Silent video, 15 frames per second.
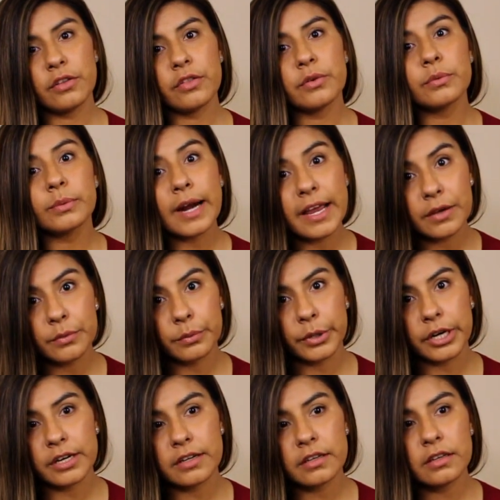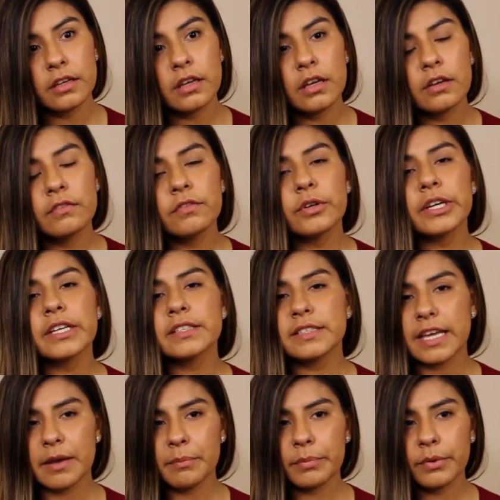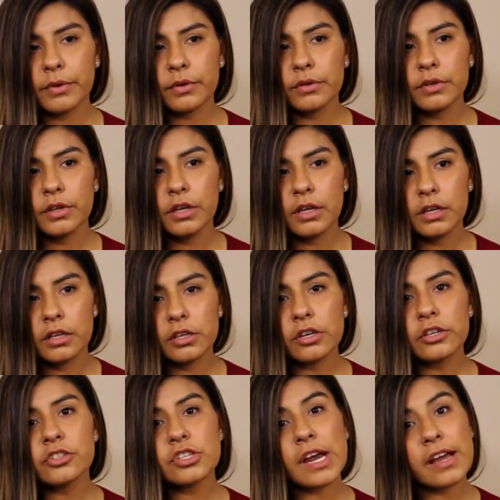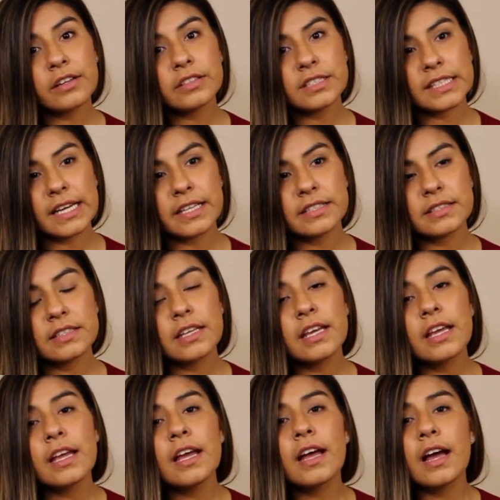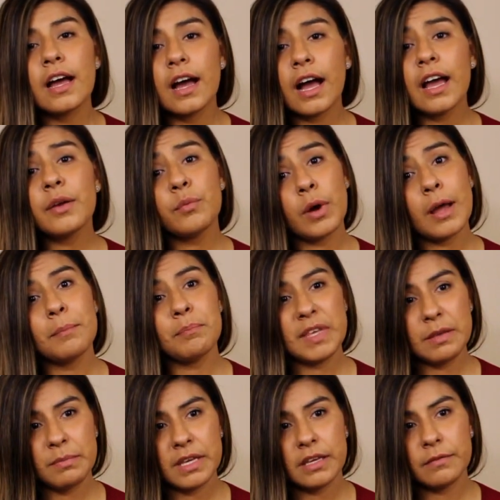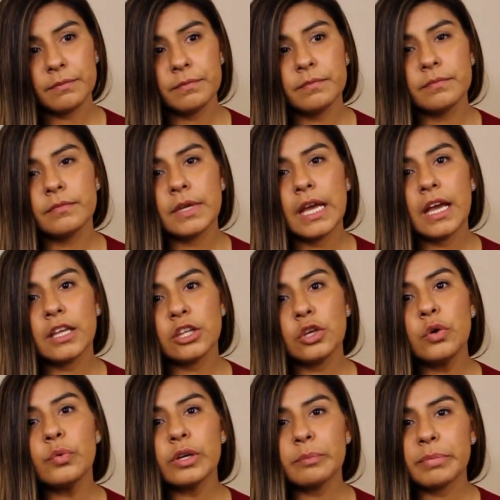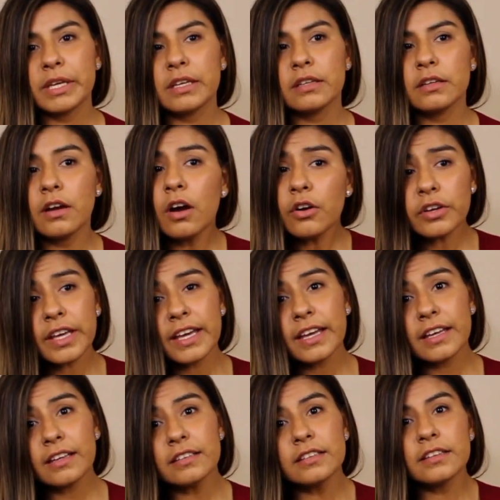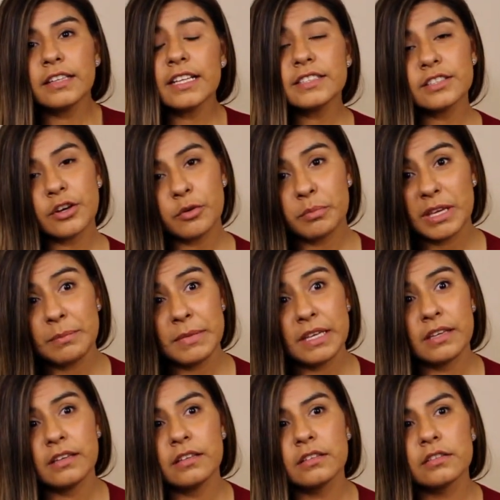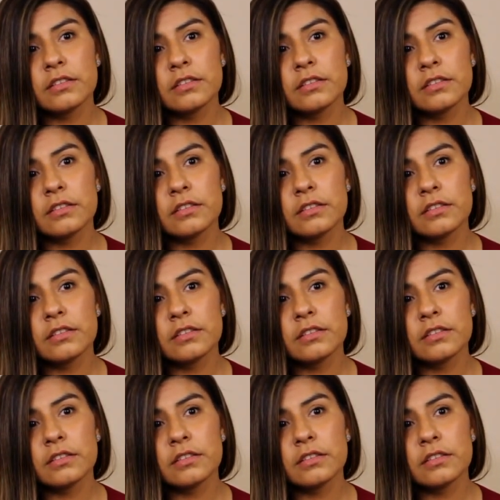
the right word. For example, your child says, "I want Mimi," and you repeat, "Okay, let's go Mimi."